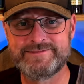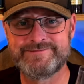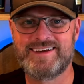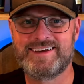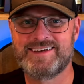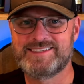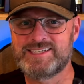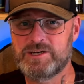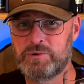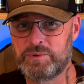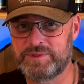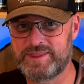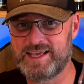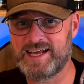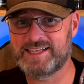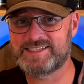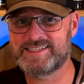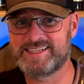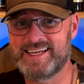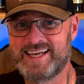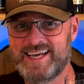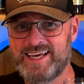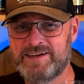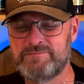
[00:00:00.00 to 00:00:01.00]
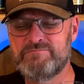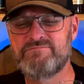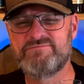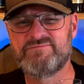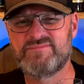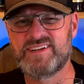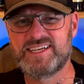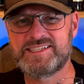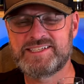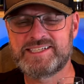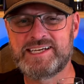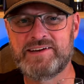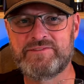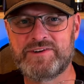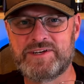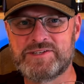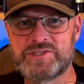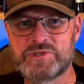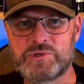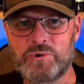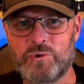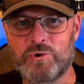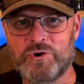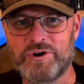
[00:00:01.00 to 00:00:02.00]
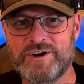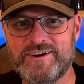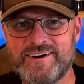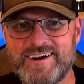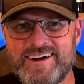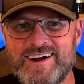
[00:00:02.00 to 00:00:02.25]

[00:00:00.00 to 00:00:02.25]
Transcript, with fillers: So with that said, let's give it a score.